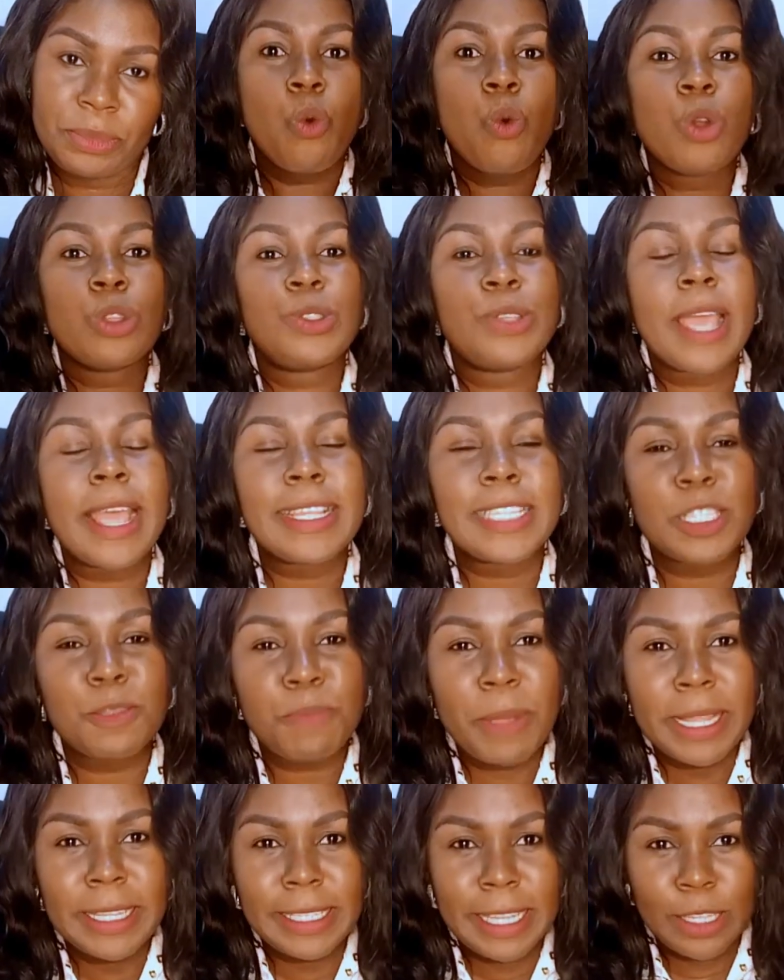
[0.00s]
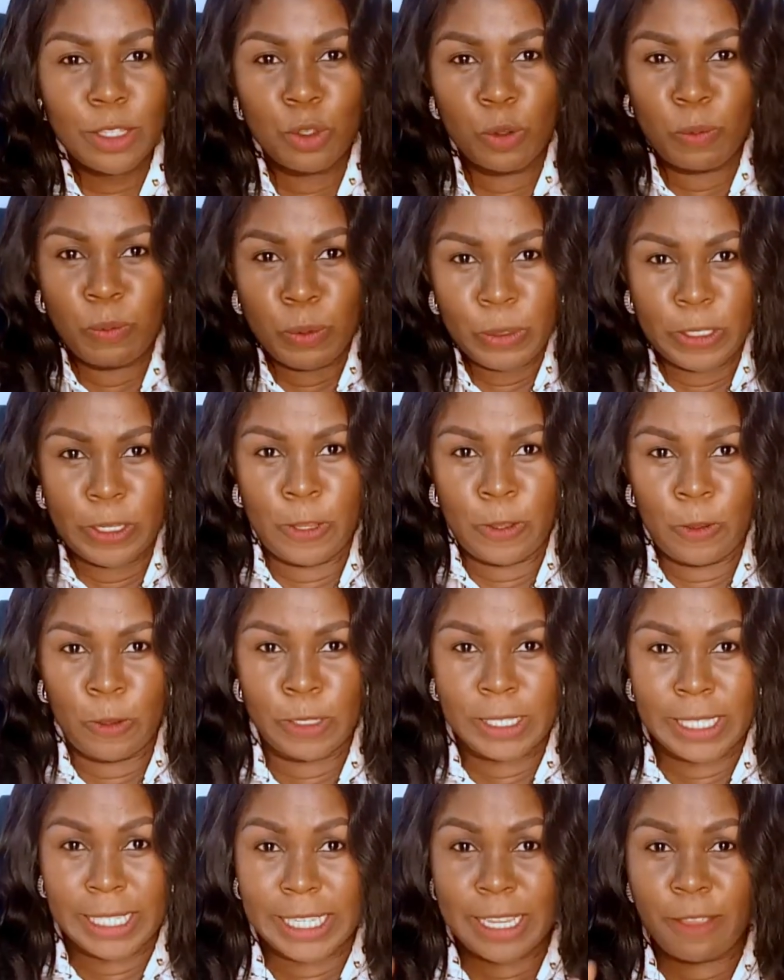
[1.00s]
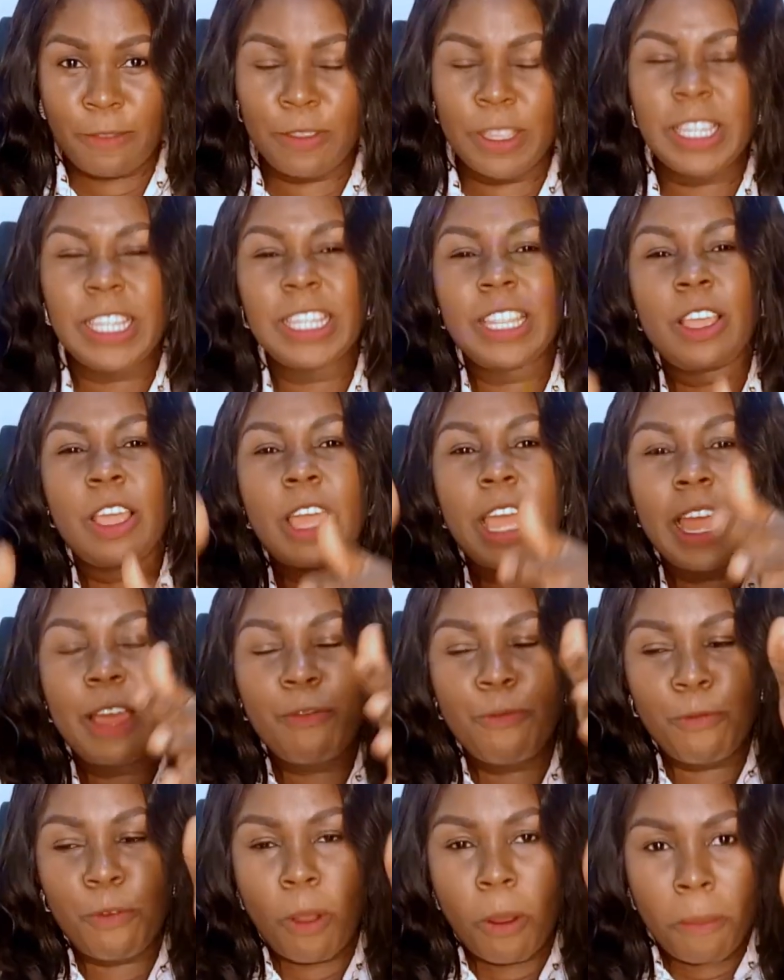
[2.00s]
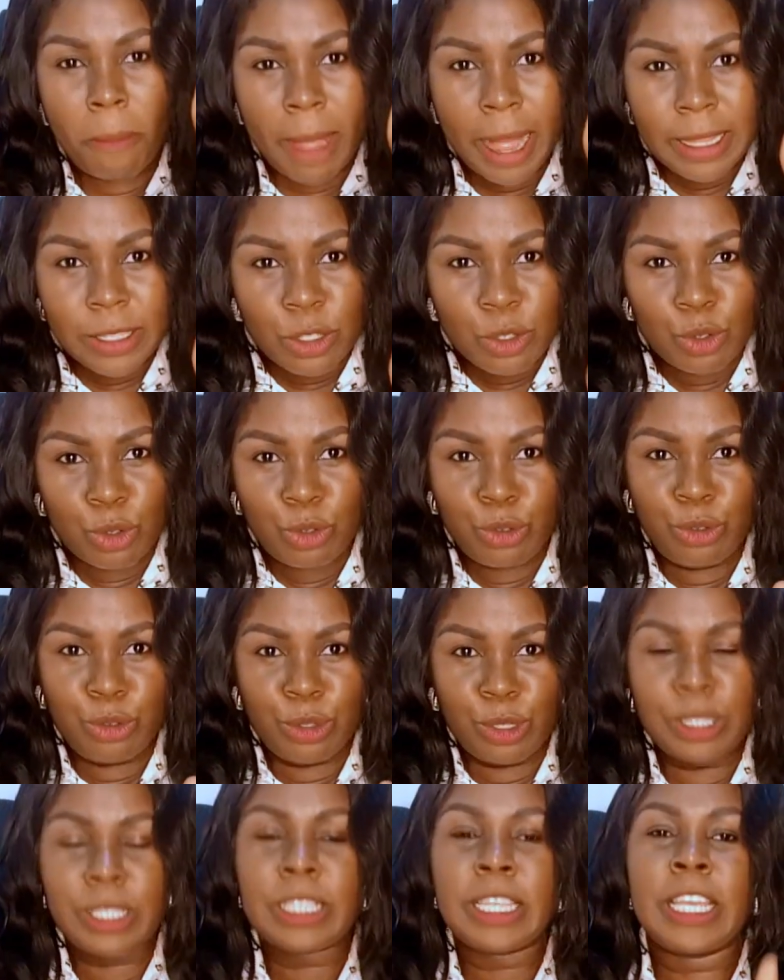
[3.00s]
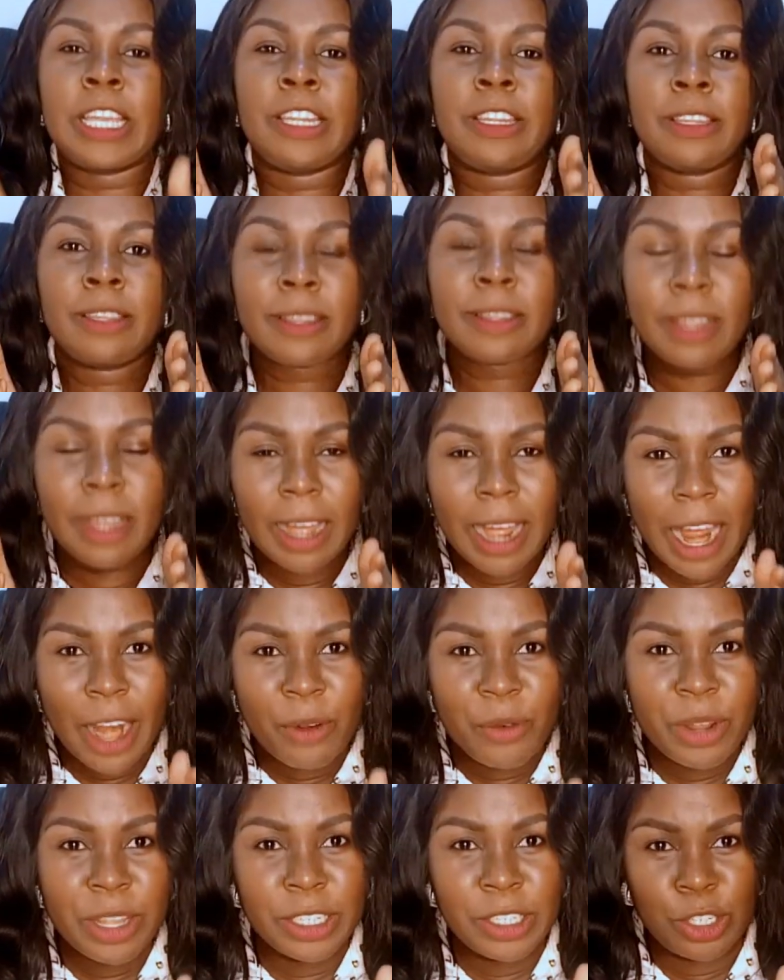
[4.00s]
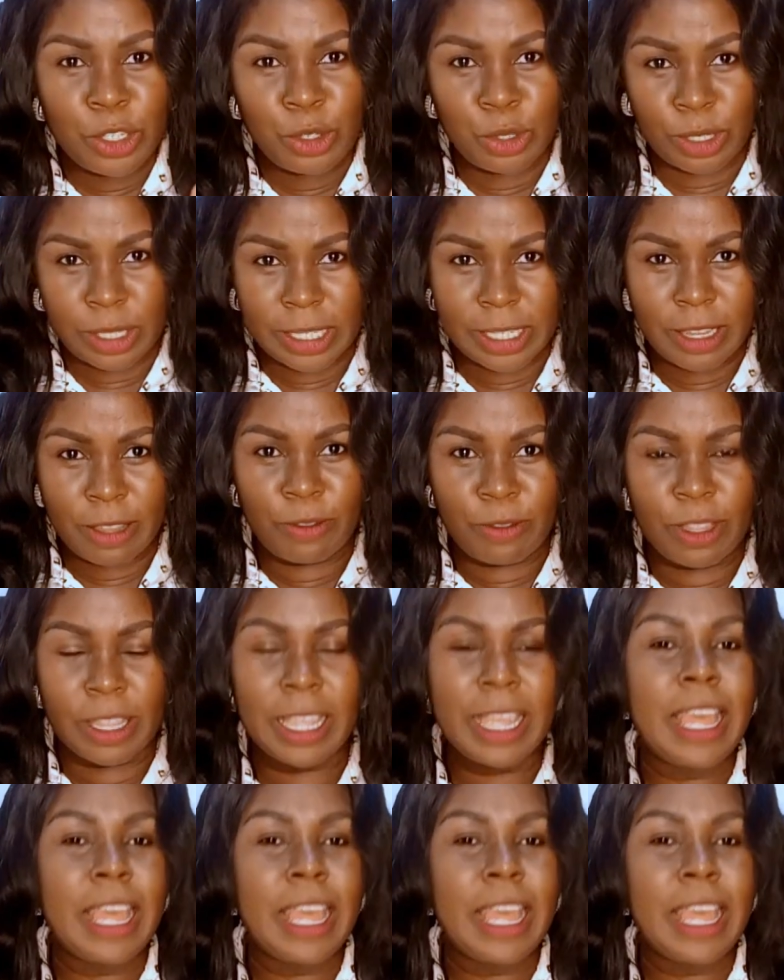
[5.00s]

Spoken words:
What you're expected to put in your CV, the format you use in arranging your CV.